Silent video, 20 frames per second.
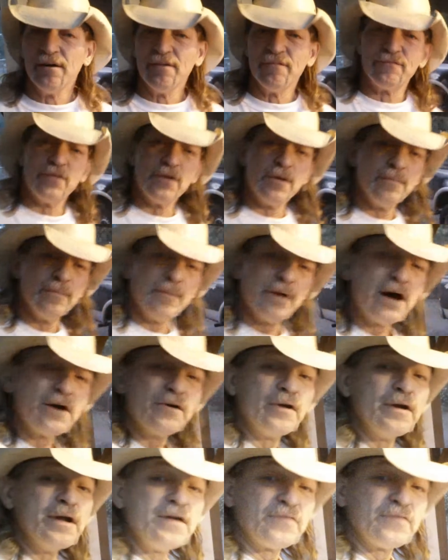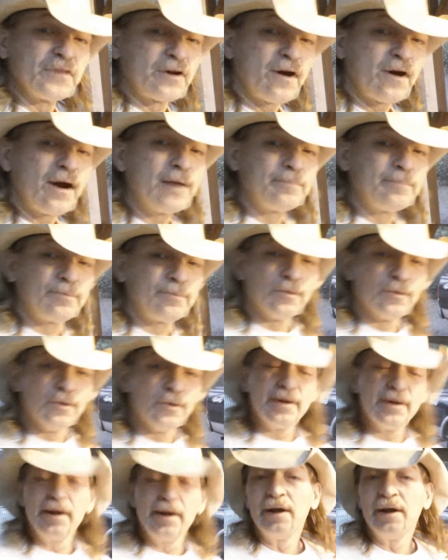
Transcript: from underneath the carport